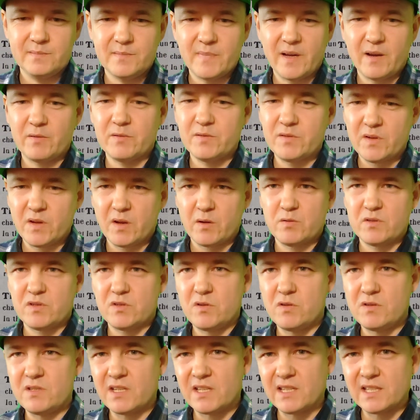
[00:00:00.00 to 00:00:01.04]
I was I was
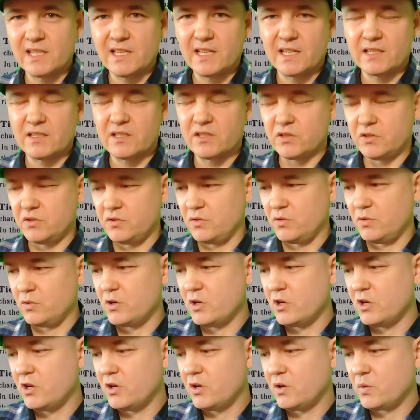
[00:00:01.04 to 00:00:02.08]
using Link to
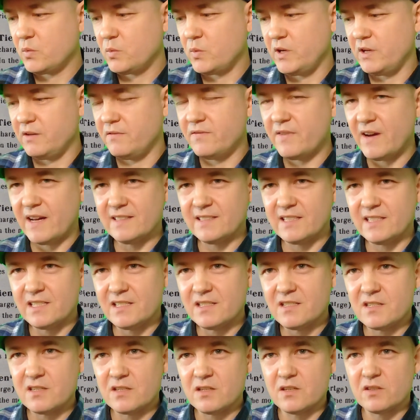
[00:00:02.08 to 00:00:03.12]
read
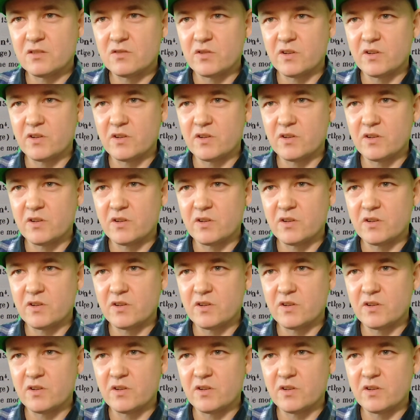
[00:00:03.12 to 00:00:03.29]
Fantizi,